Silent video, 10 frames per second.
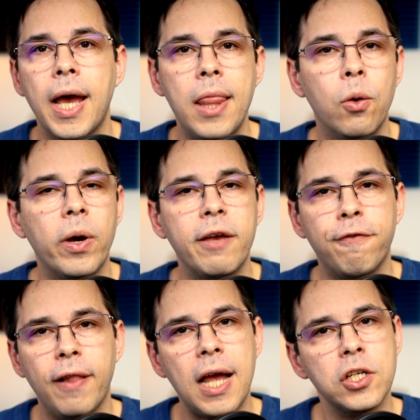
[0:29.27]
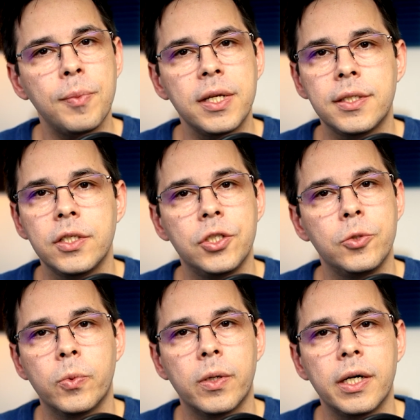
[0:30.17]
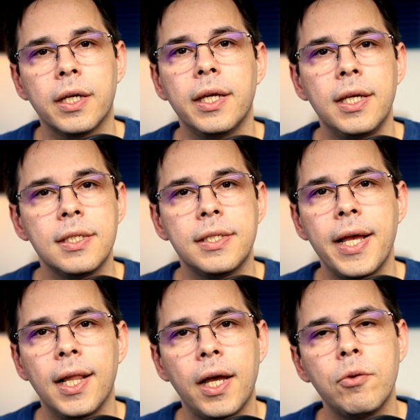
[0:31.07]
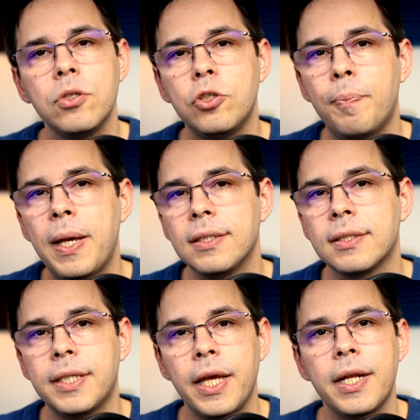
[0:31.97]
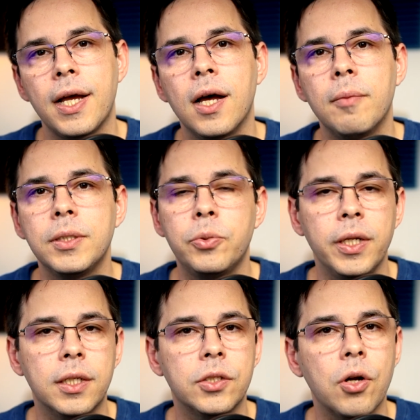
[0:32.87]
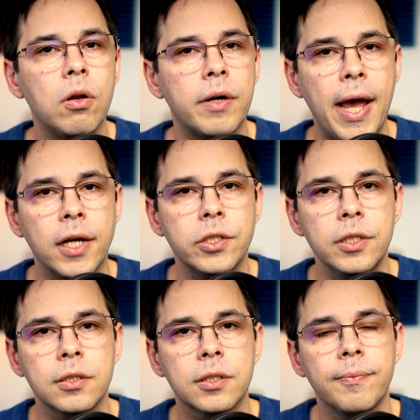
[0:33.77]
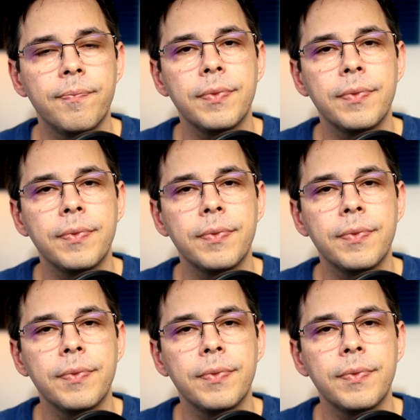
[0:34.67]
And the way flash messages work is they allow you to pass data between controller actions.